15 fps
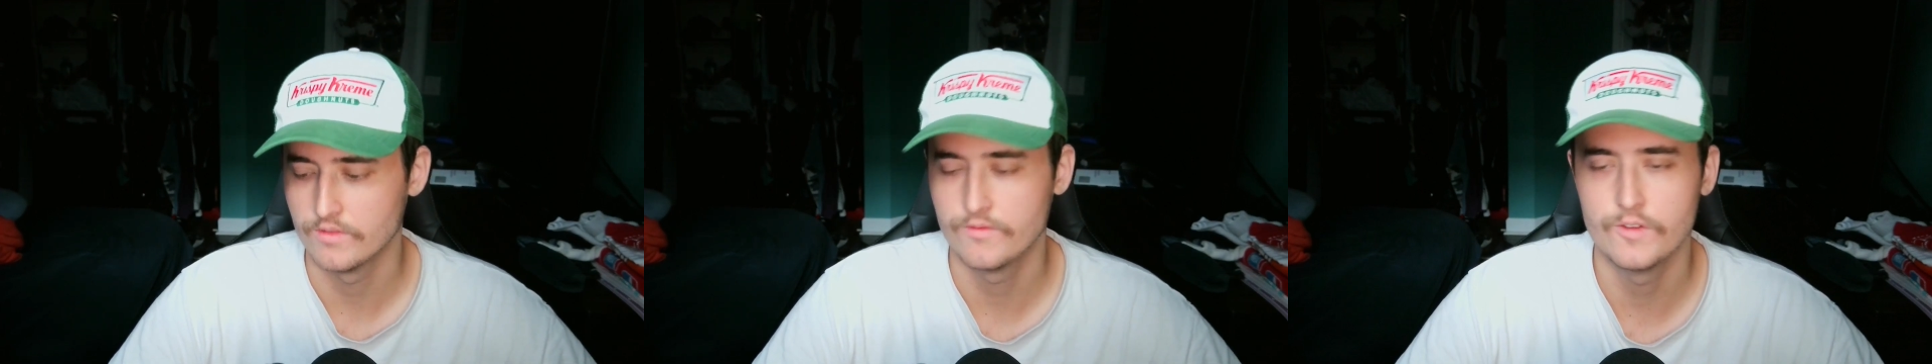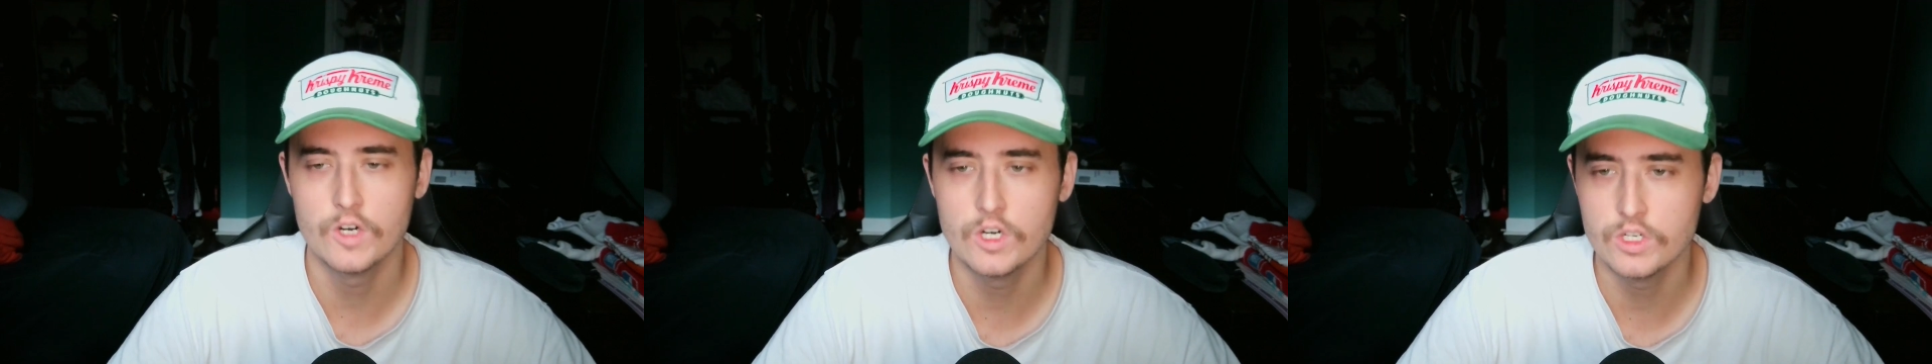
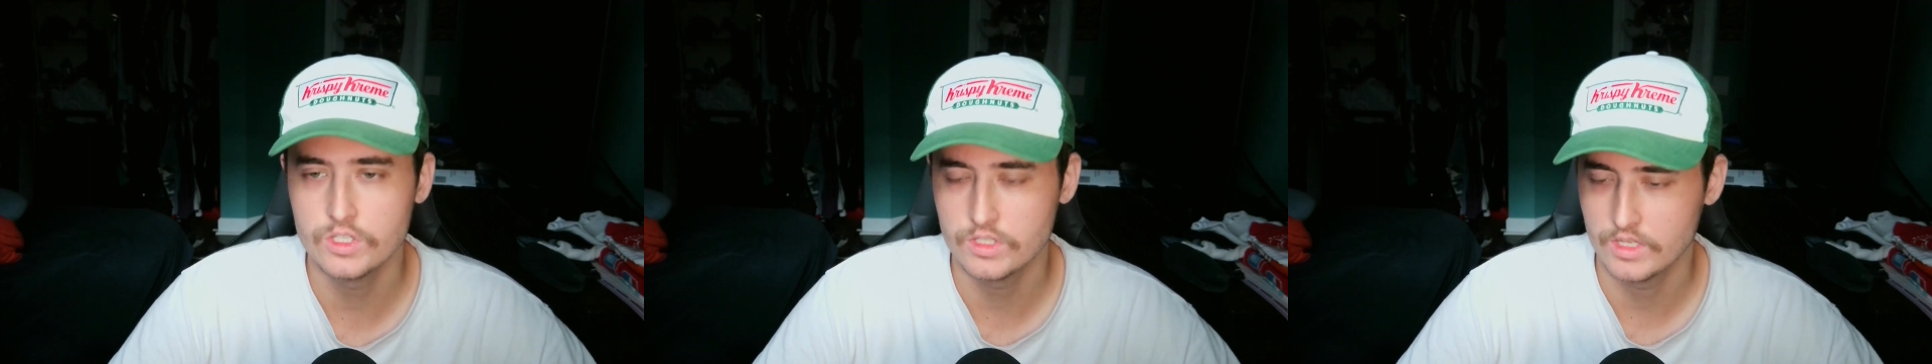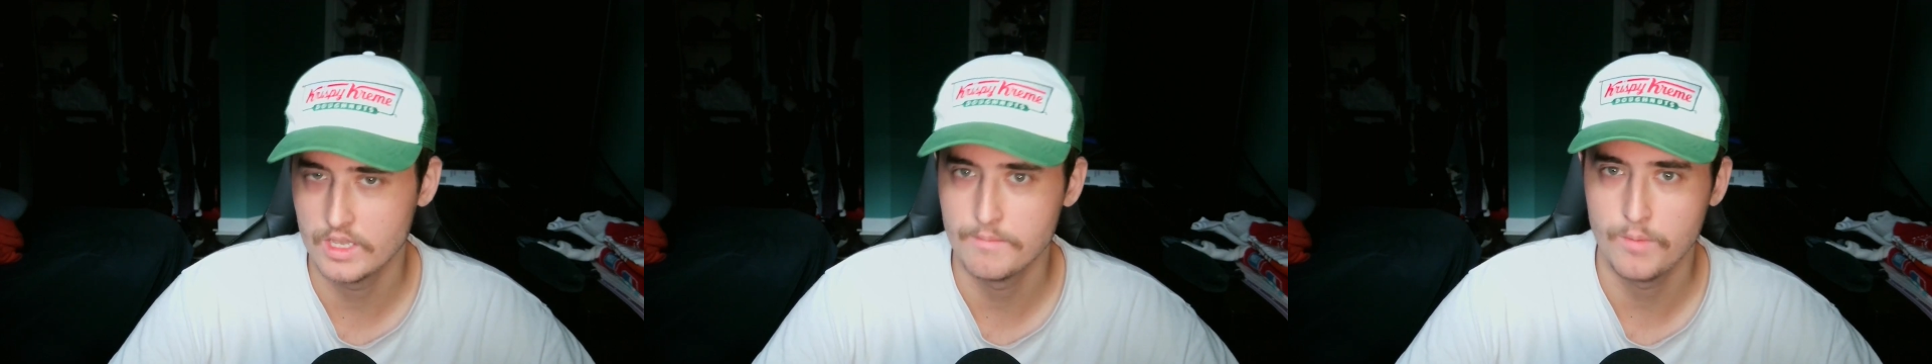
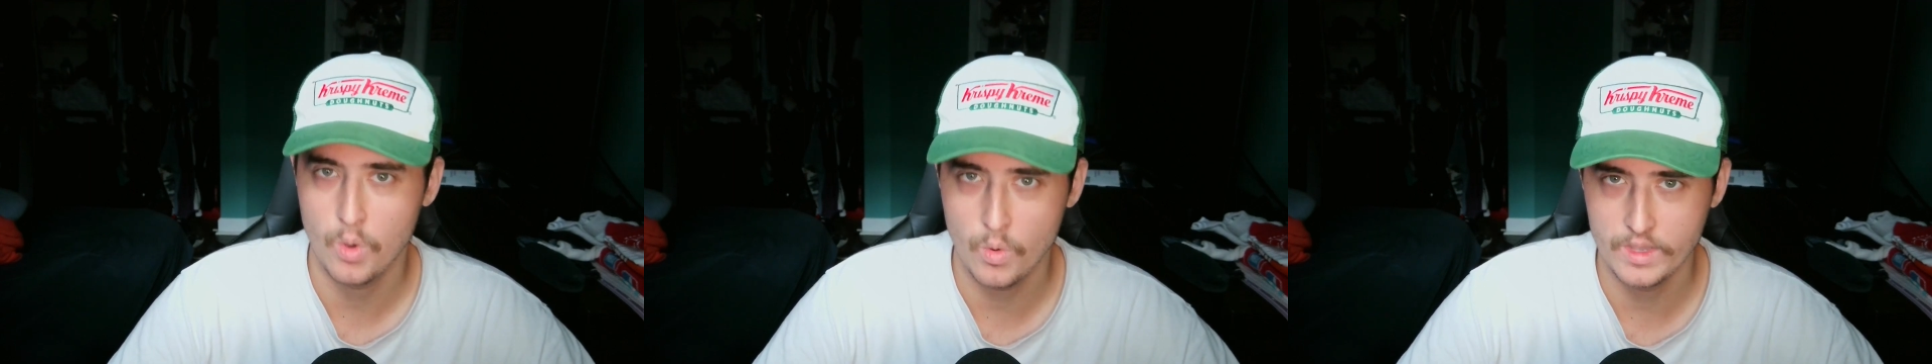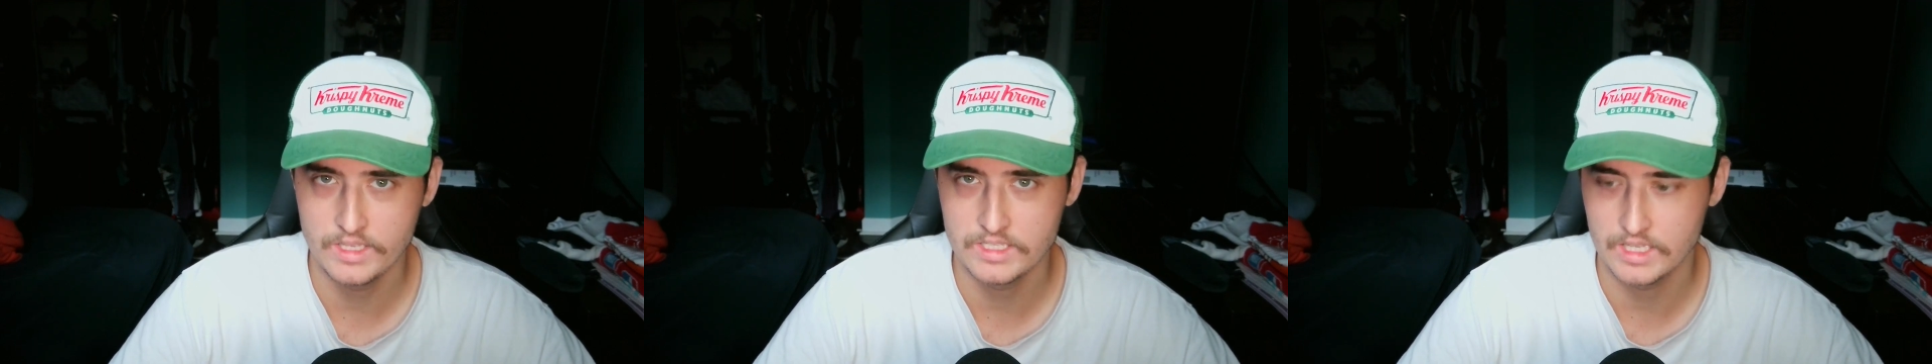1st in
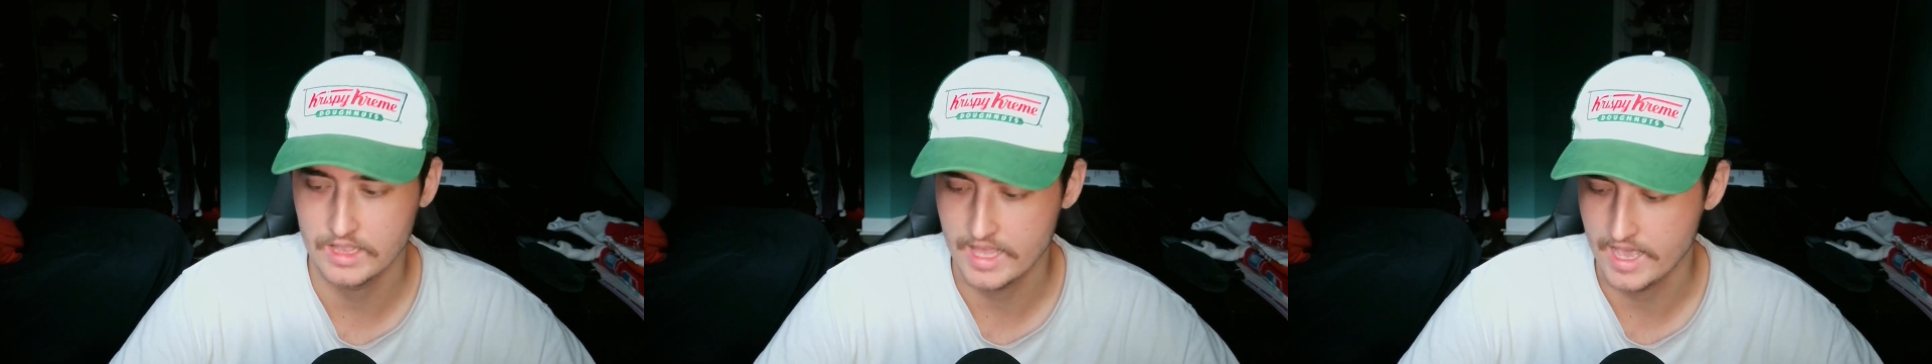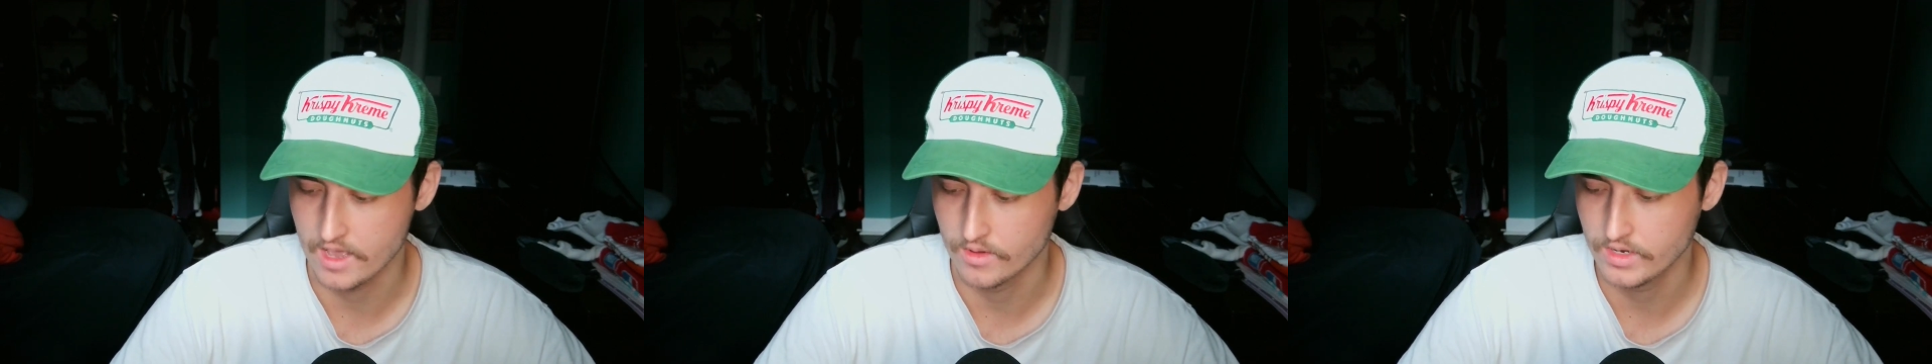points
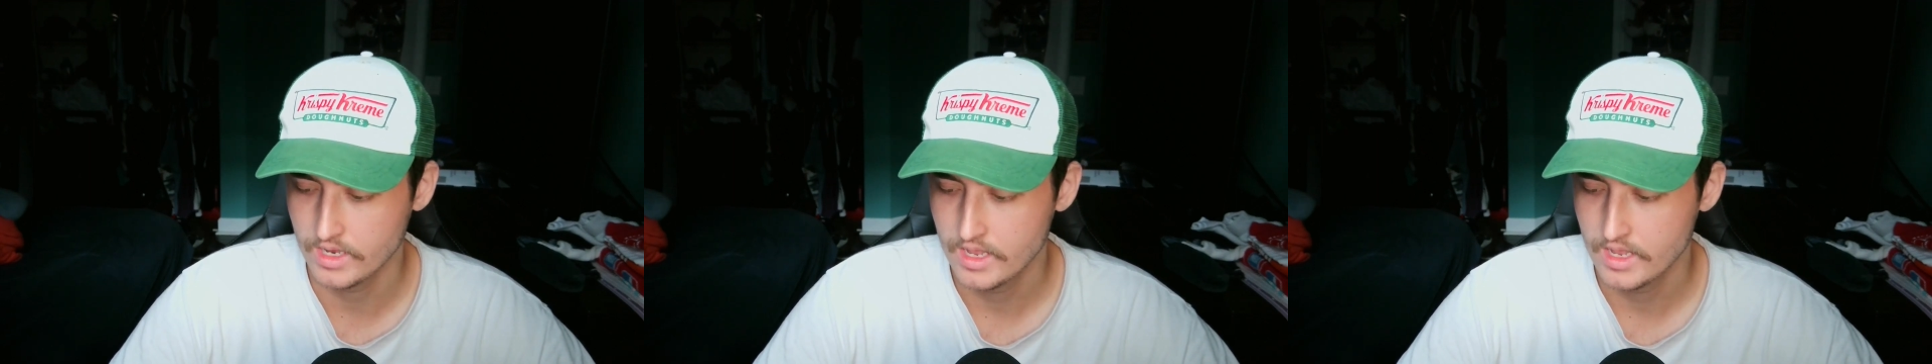allowed.